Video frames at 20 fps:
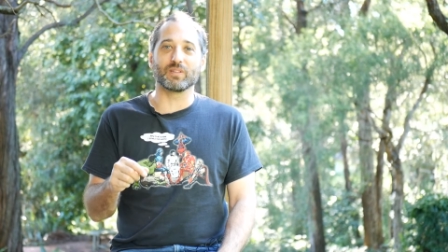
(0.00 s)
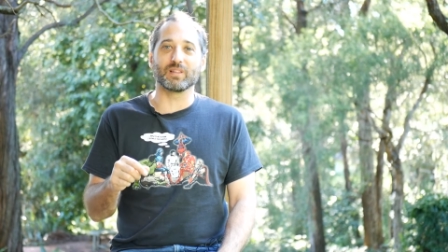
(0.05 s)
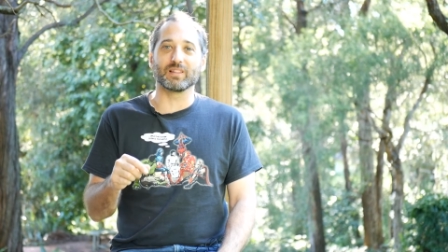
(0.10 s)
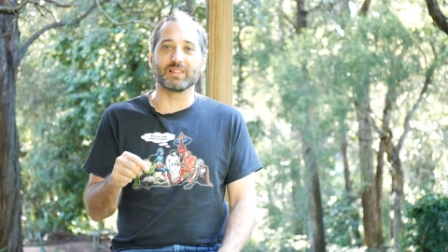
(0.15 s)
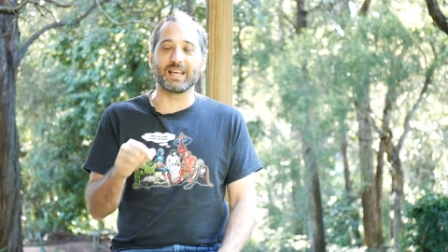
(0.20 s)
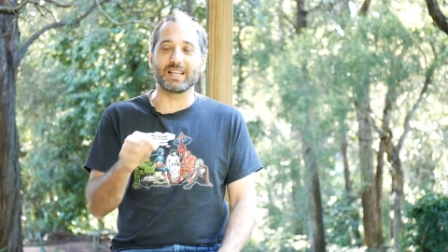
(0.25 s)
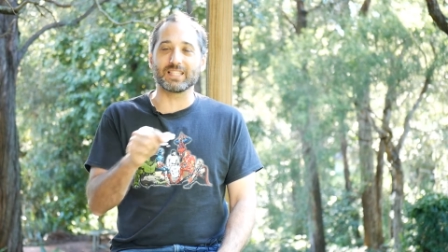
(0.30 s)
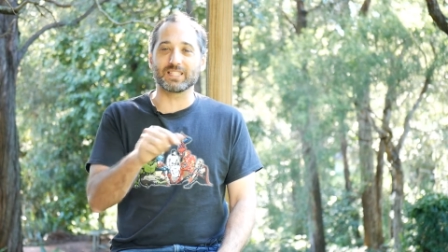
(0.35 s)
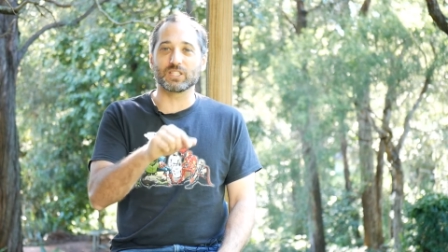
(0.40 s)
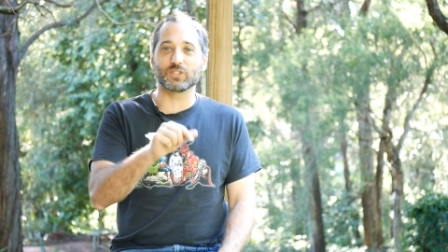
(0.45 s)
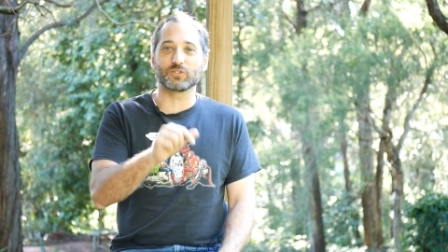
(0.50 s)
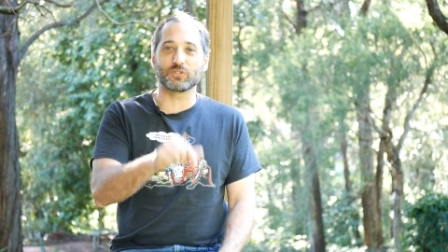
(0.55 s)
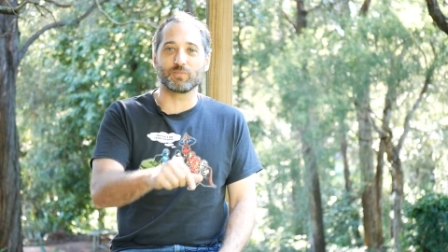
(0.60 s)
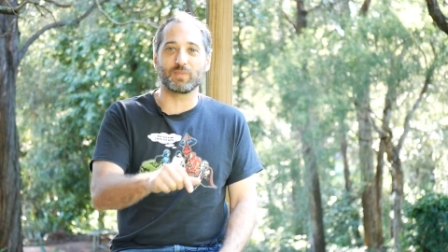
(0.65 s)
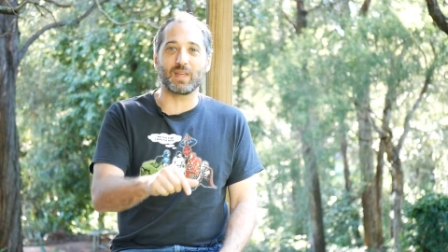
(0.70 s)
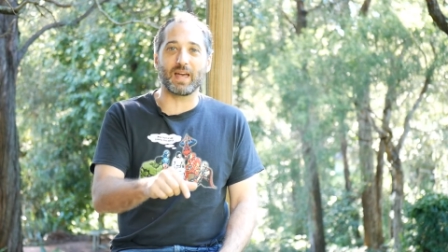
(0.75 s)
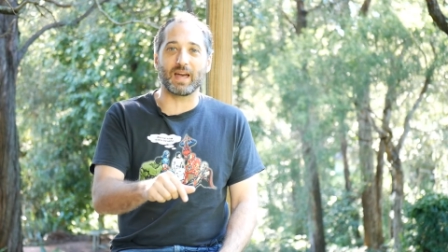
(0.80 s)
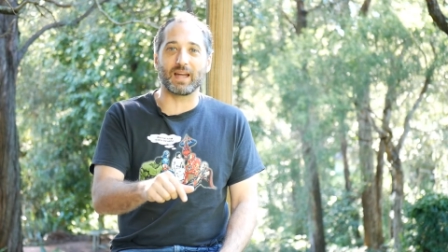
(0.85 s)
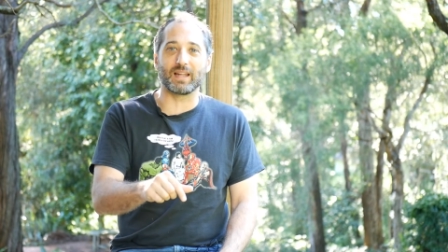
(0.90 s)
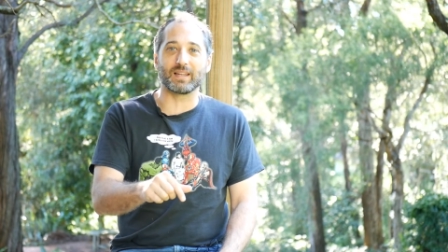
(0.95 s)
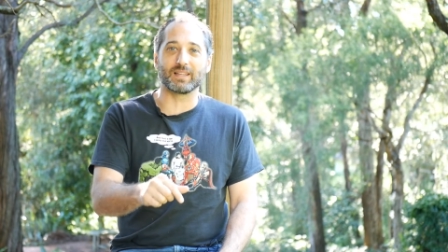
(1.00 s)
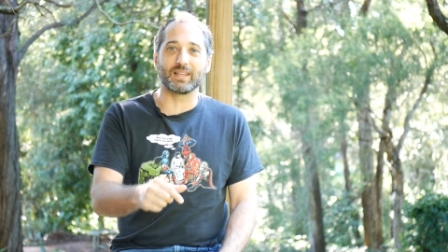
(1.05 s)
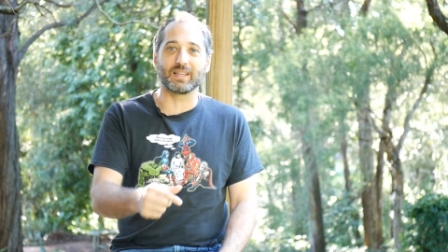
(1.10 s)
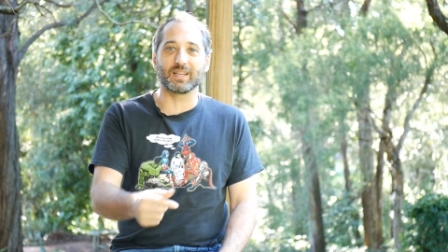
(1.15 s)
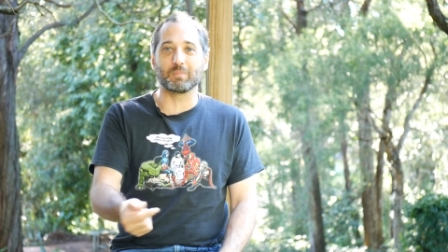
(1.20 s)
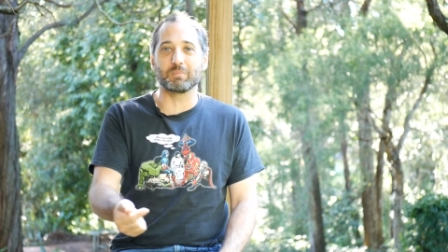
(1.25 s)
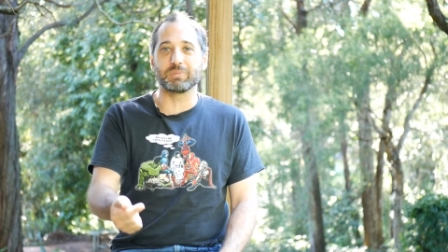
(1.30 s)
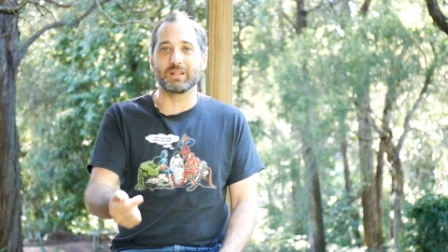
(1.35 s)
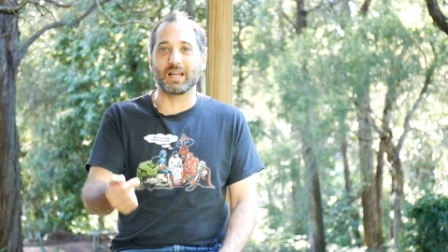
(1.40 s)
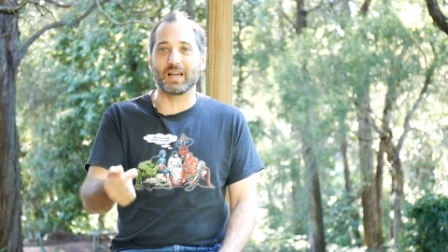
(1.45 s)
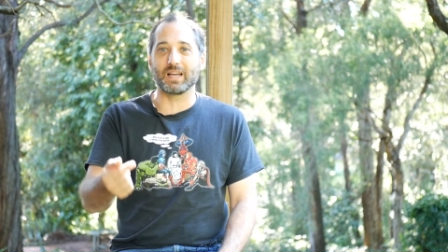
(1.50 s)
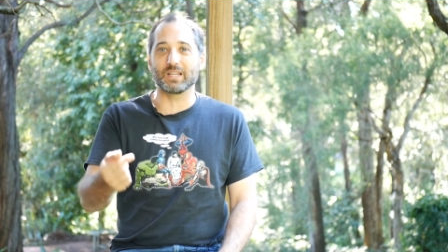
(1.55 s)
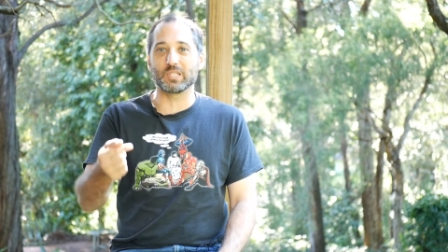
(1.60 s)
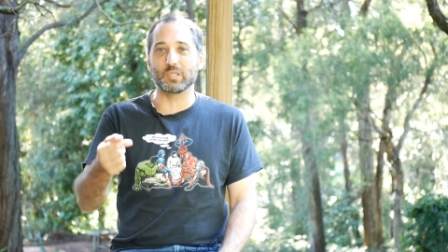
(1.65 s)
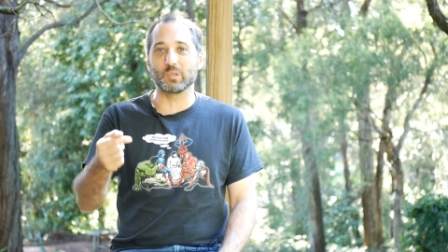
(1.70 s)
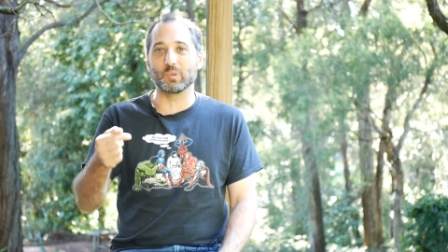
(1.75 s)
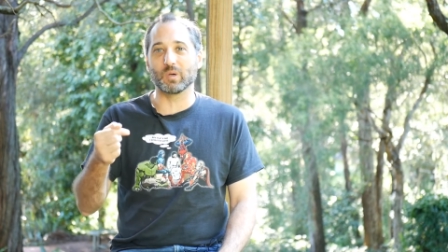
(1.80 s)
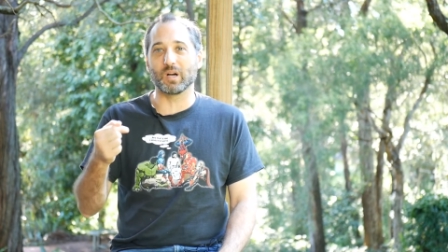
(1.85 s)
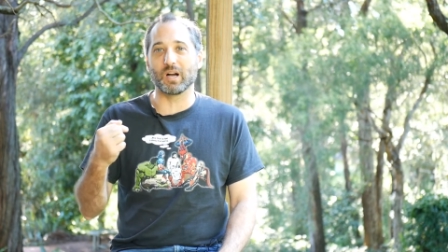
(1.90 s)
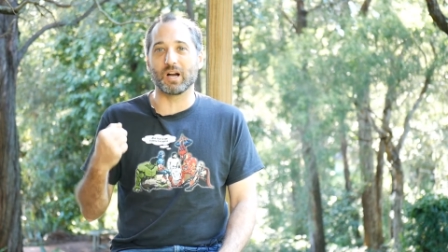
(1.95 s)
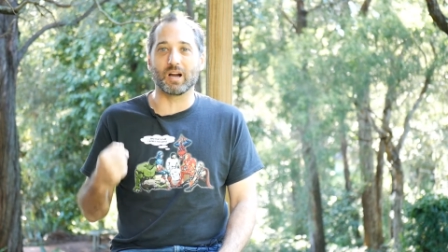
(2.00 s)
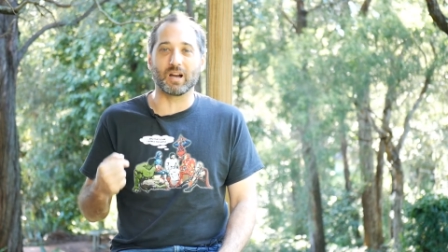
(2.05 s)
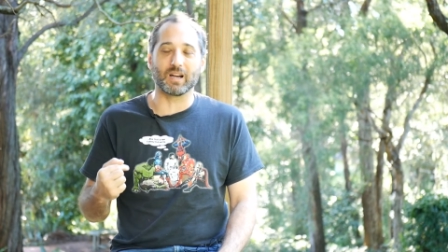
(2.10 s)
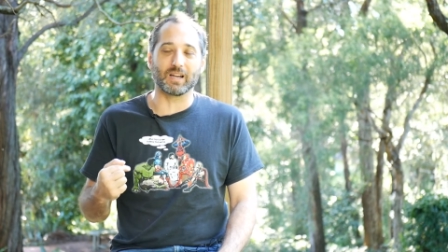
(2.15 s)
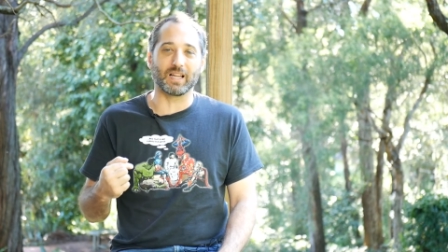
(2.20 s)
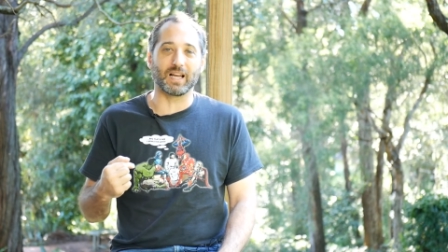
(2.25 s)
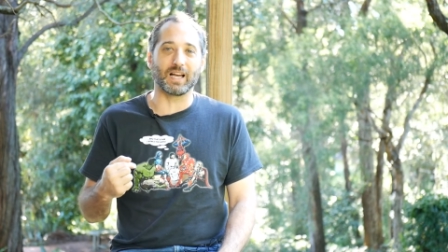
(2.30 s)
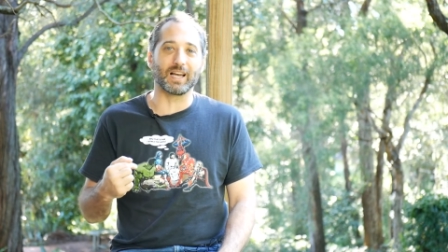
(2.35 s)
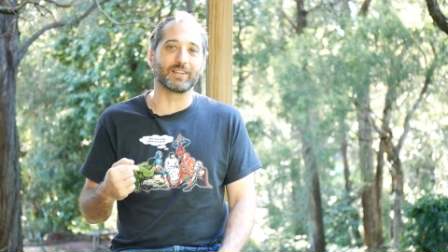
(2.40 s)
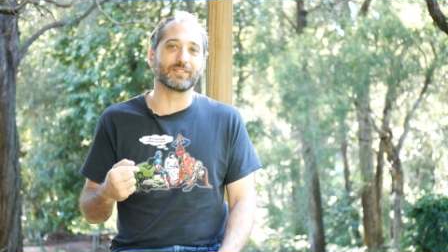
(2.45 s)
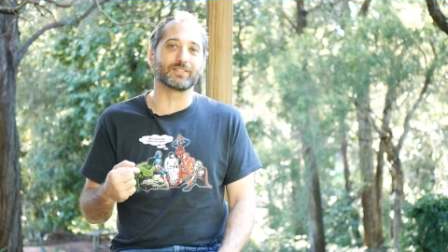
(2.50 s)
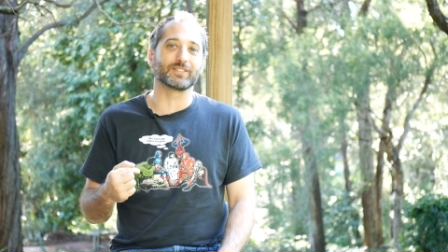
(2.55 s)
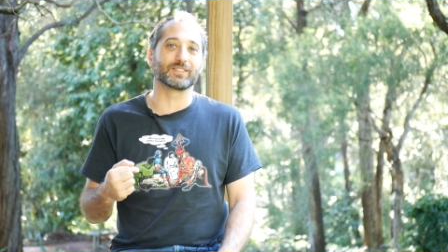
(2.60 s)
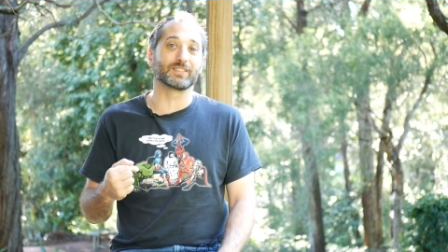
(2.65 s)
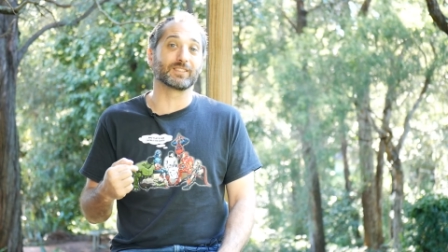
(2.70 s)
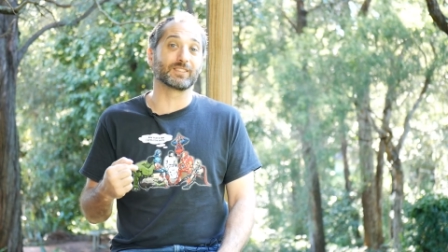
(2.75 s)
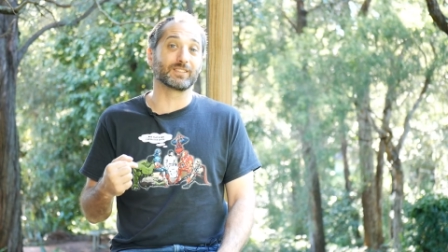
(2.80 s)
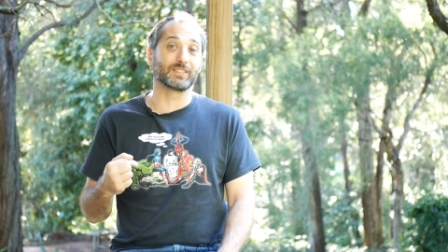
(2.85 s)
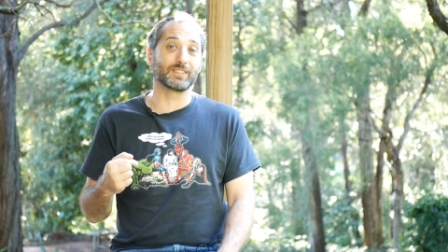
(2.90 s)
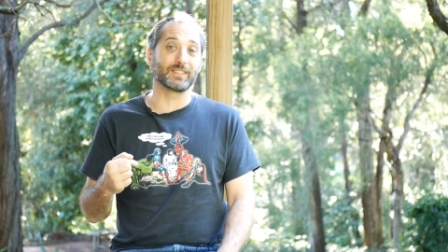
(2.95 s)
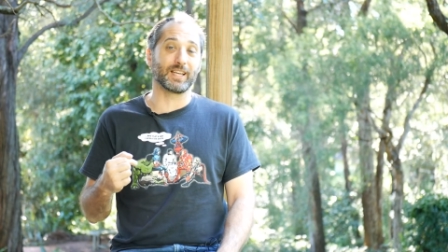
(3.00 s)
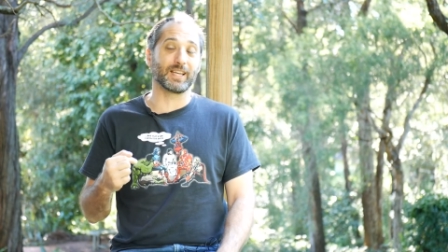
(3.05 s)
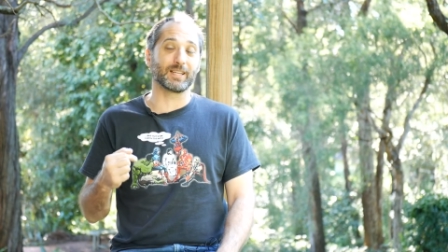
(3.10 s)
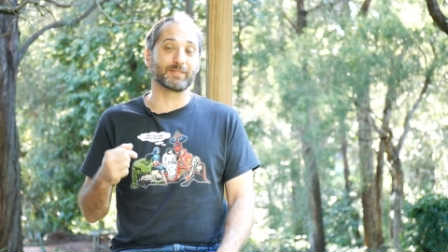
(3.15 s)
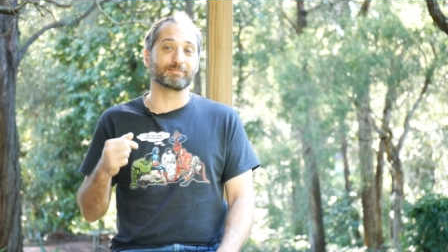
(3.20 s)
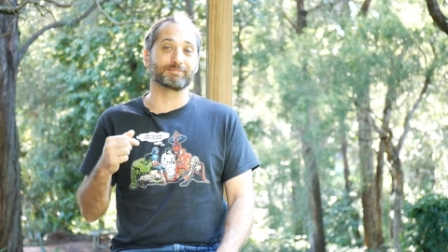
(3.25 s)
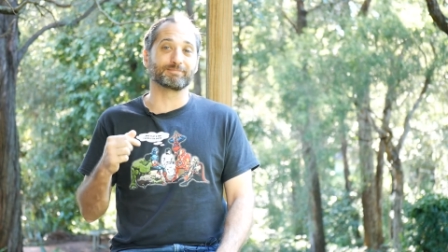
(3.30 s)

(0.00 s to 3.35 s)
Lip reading: the lessons from that can apply to our lives today.